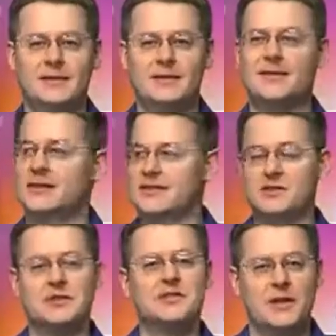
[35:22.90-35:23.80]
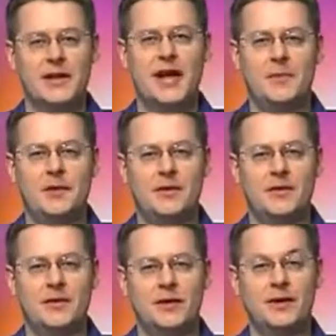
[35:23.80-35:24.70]
us, this is what's going to happen to
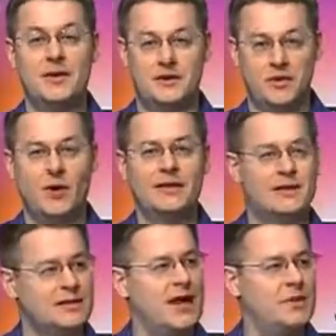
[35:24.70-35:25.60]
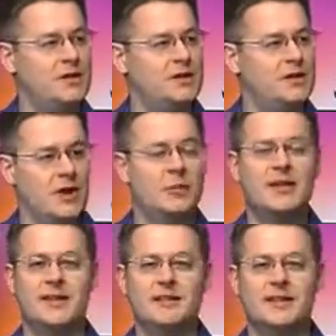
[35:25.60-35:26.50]
you. Now, do you want this to happen to you? No,
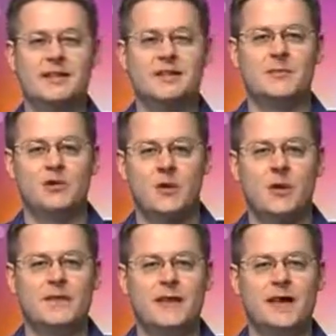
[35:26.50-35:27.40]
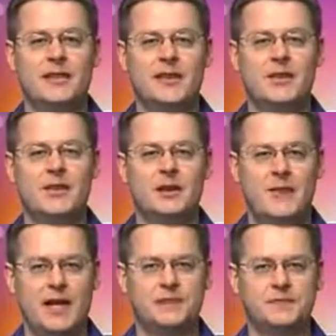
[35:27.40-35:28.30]
because it's the most horrifying thing you can
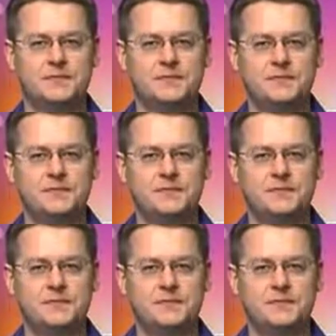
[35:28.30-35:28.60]
imagine.